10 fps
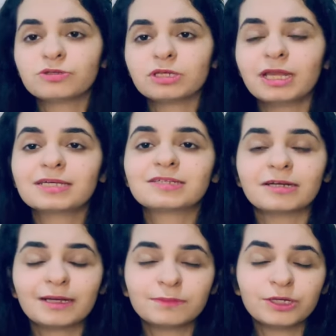so the next
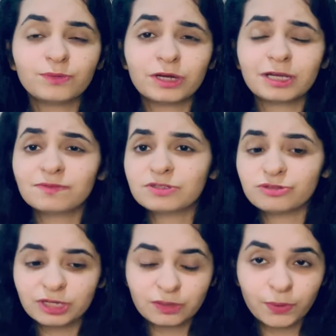attempt that you can give is
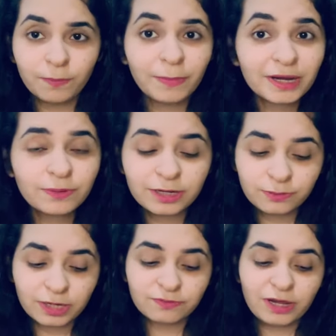straight away May
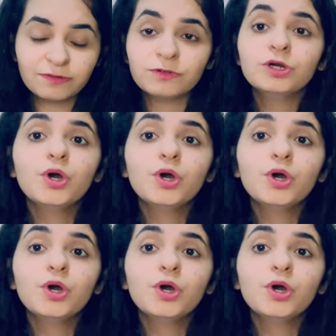2025,